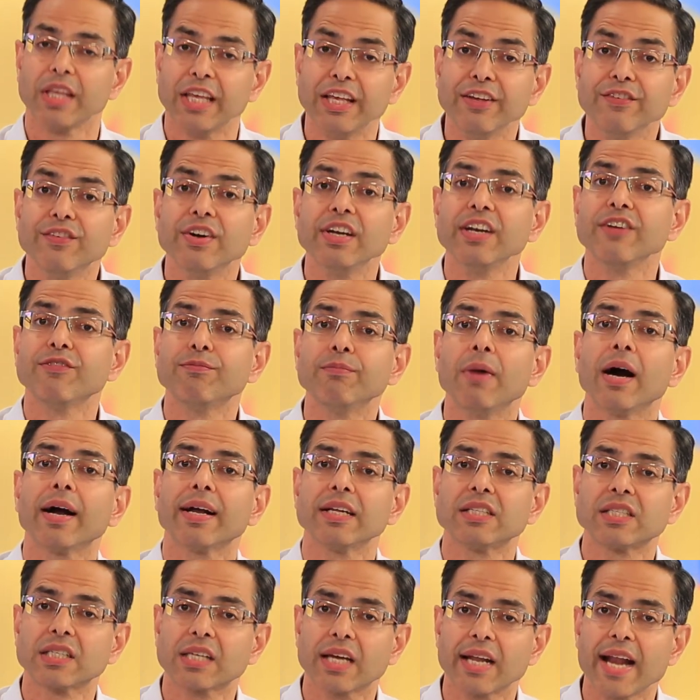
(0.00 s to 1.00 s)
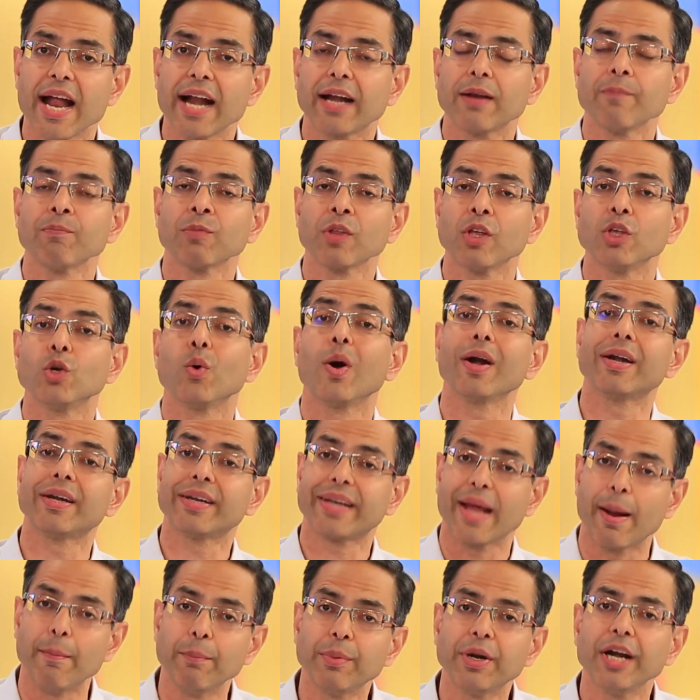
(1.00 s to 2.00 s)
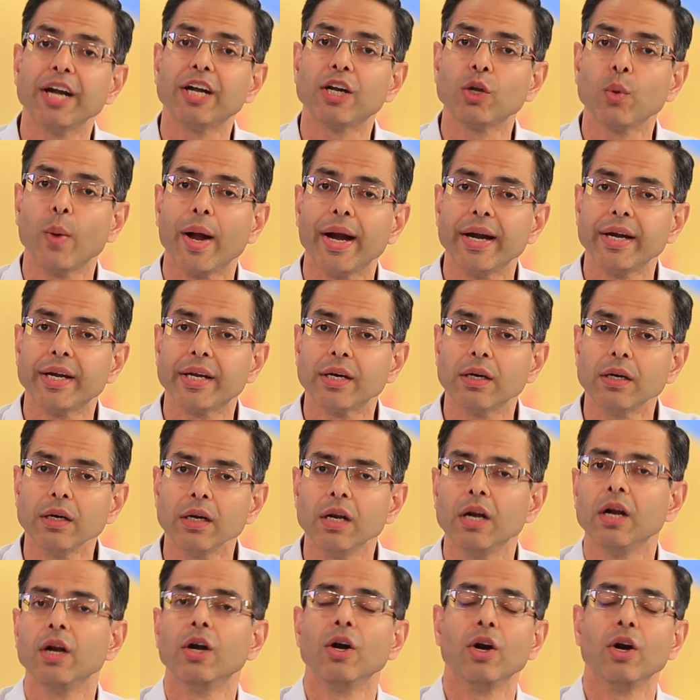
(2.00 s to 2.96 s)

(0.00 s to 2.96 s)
Even if markets correct, you are tempted to enter,